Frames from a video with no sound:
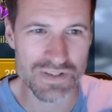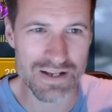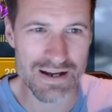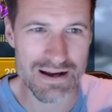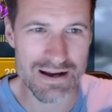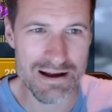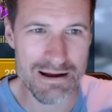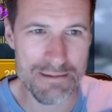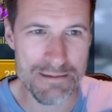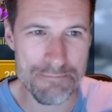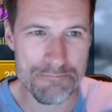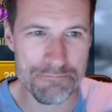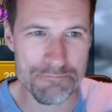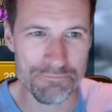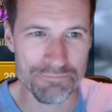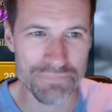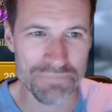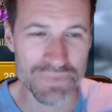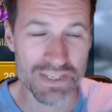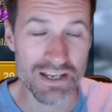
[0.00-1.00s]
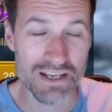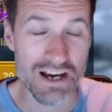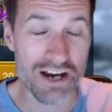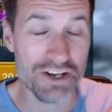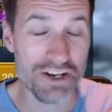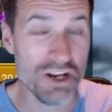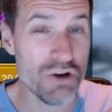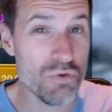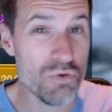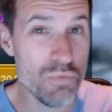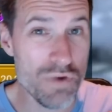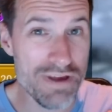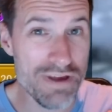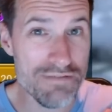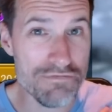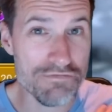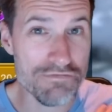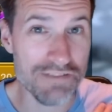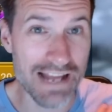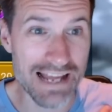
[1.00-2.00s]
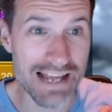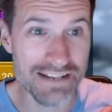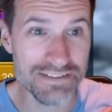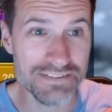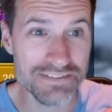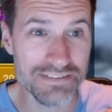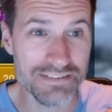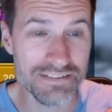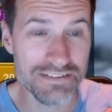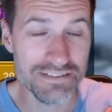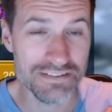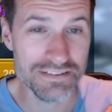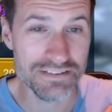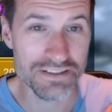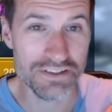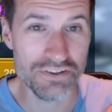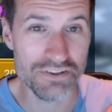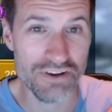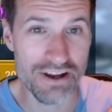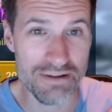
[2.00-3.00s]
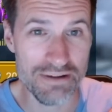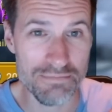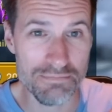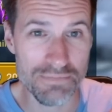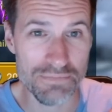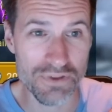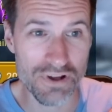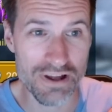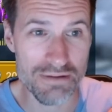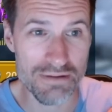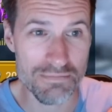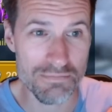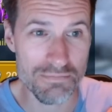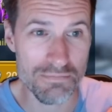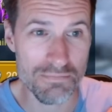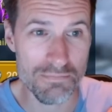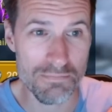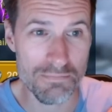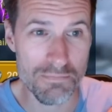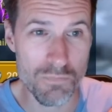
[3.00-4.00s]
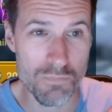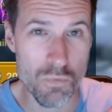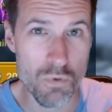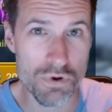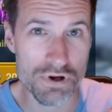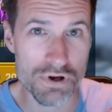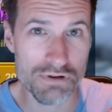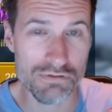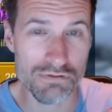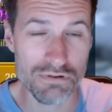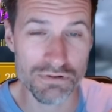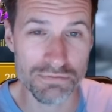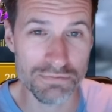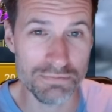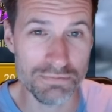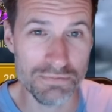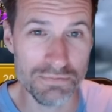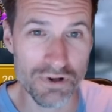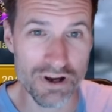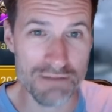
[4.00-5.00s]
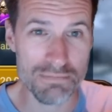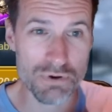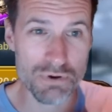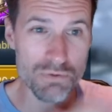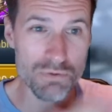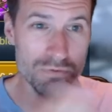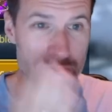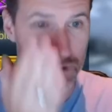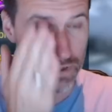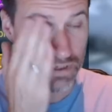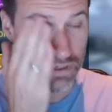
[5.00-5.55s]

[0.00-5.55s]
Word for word: I know with Vlad, the Night Walker or Nightborn,